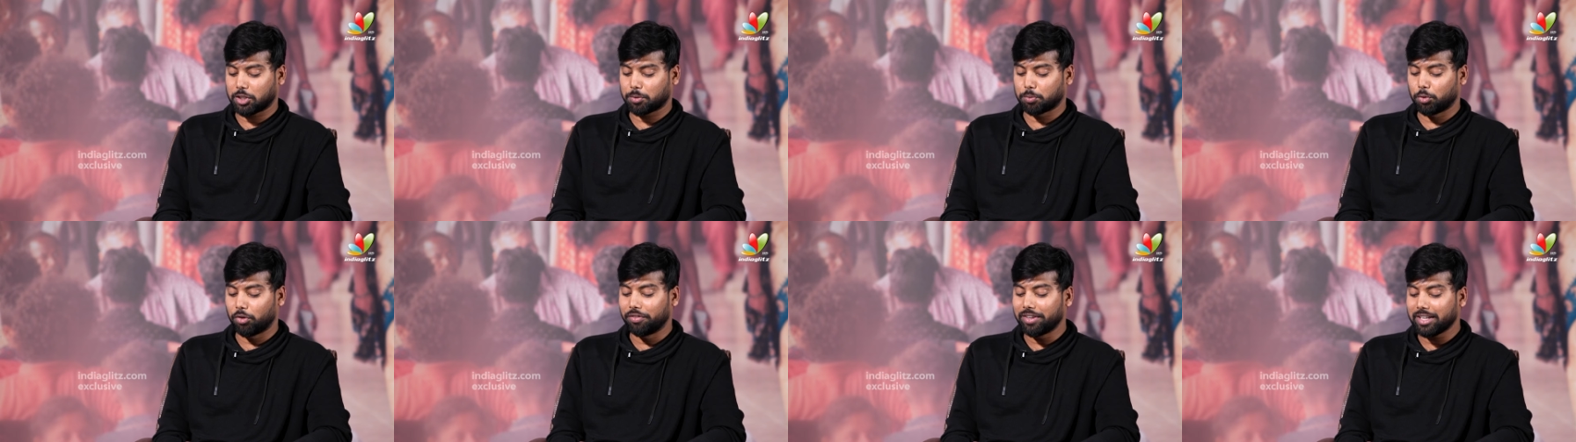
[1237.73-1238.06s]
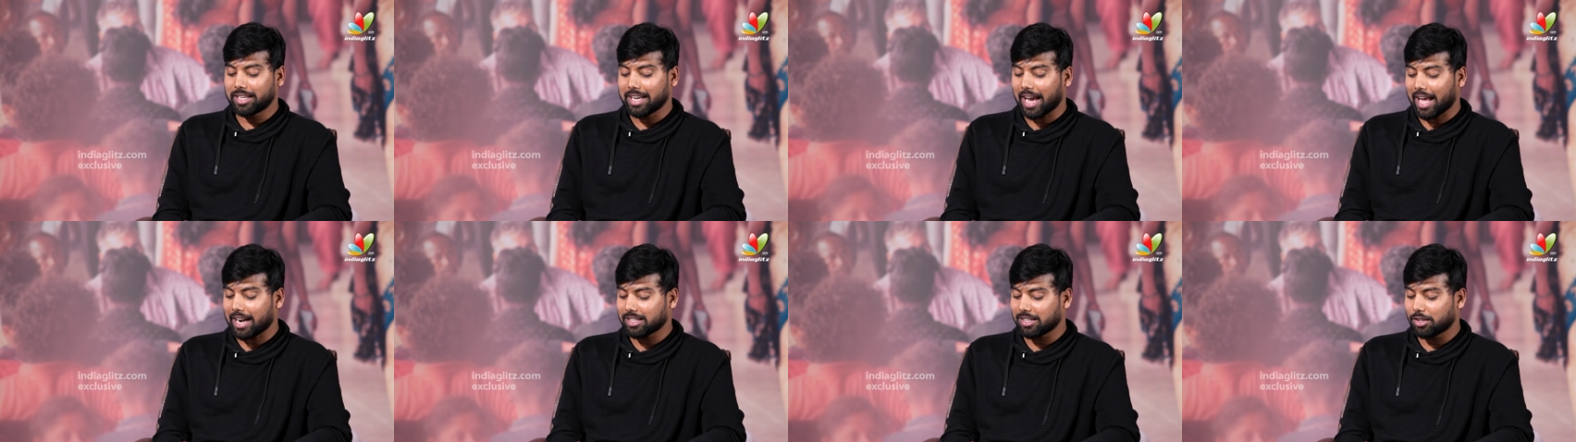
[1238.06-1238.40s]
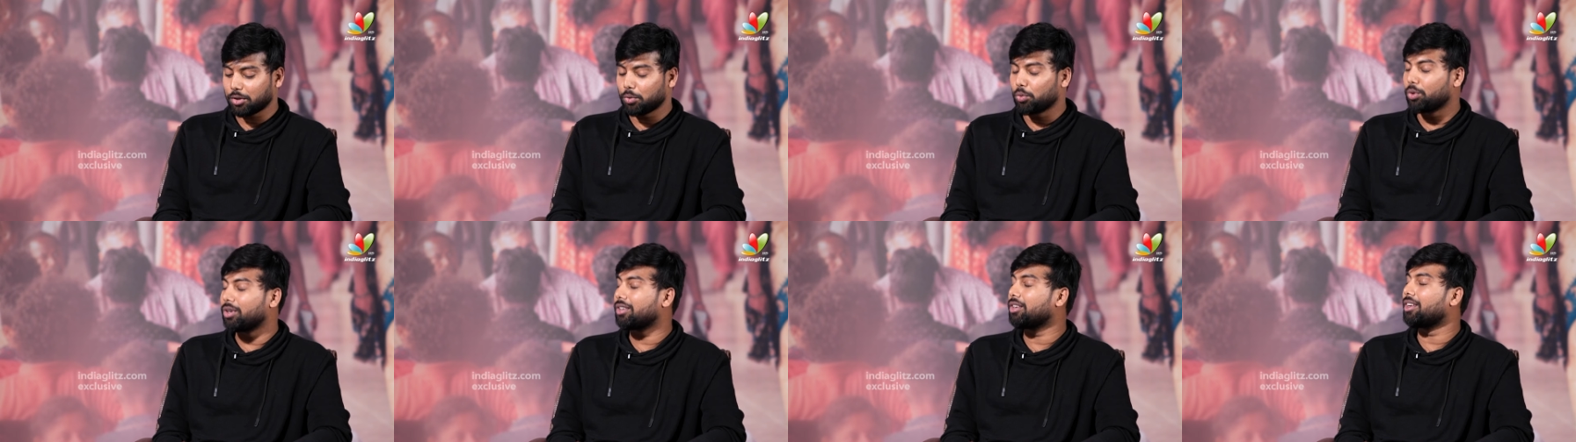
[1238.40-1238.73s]
Which movie
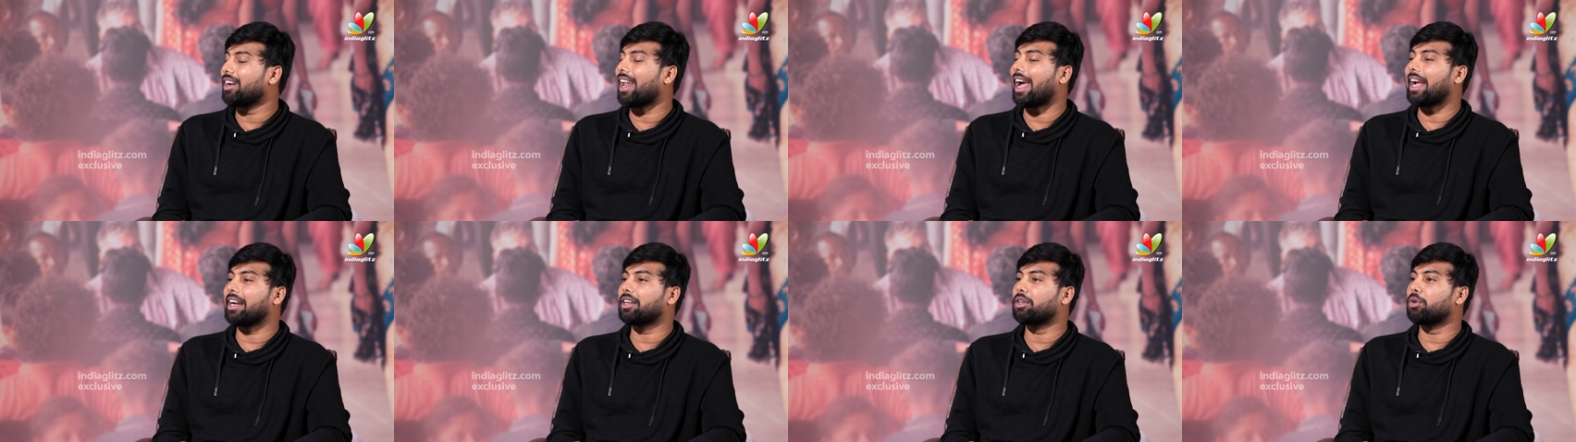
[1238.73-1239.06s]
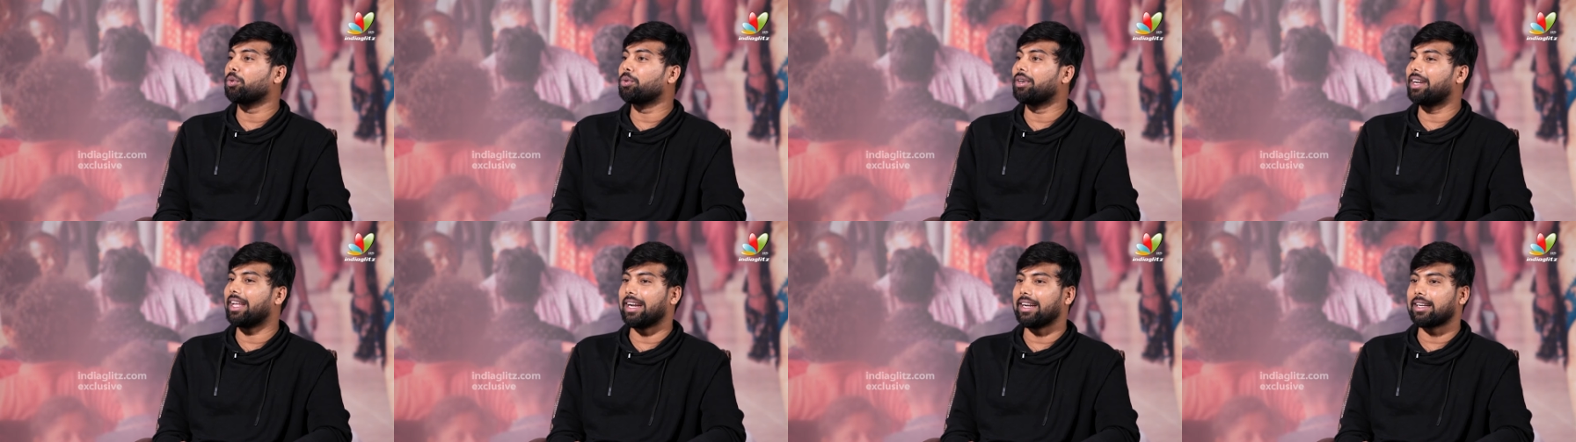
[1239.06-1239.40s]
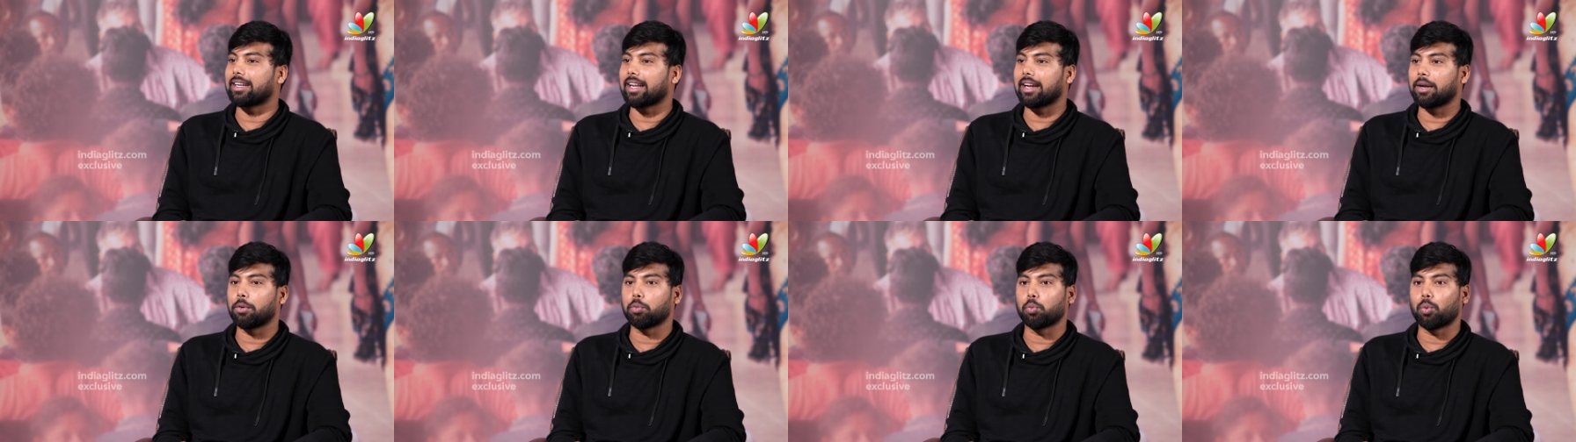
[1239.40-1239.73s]
character you would like to
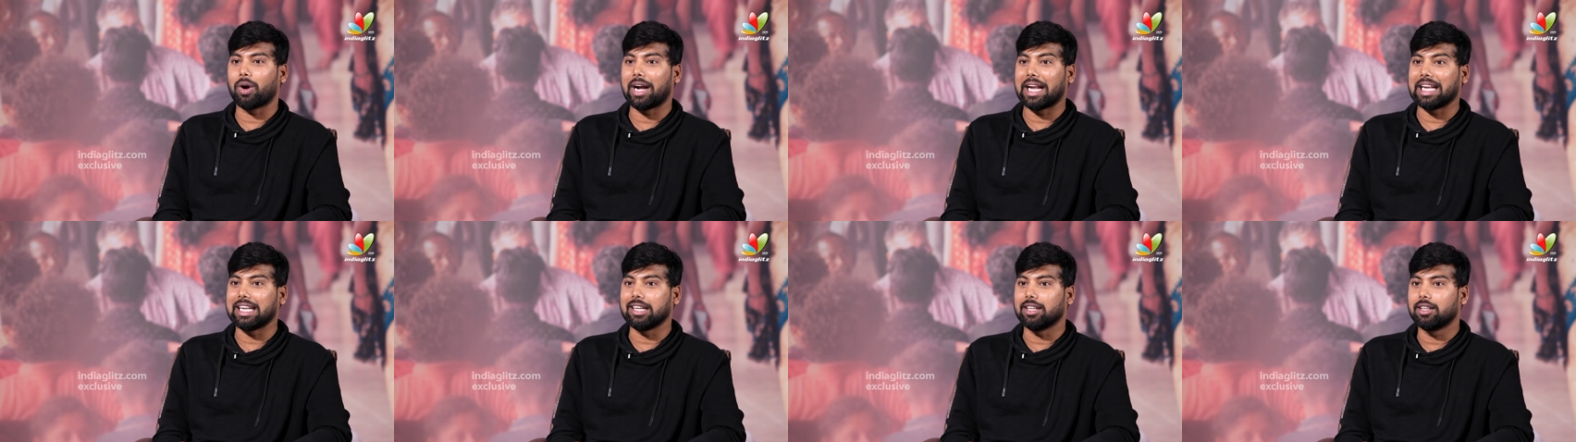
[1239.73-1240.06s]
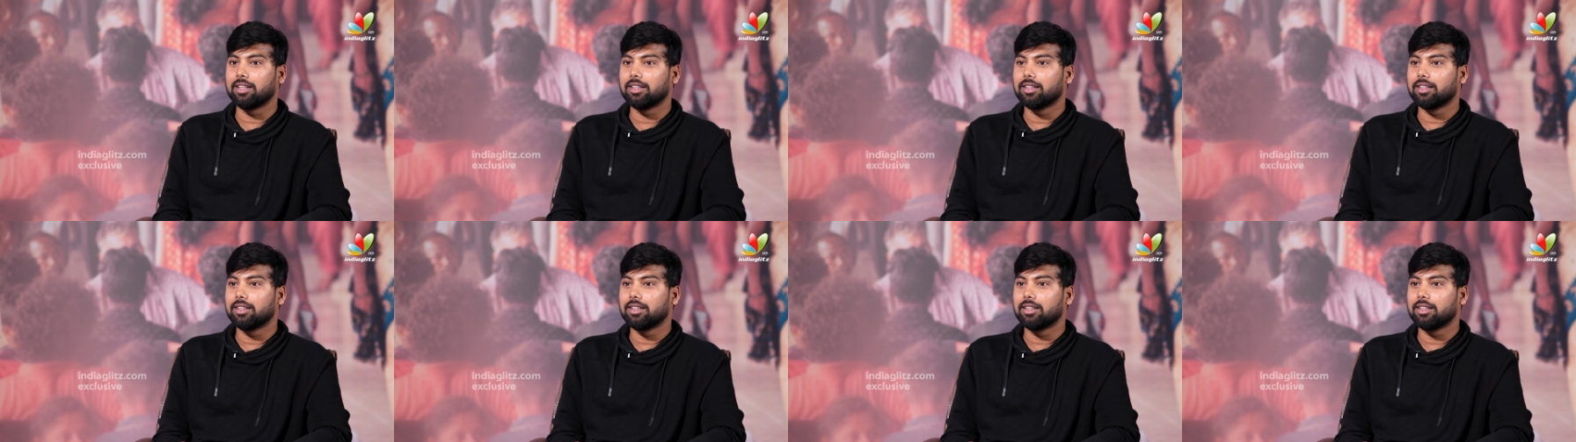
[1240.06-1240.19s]
date and why?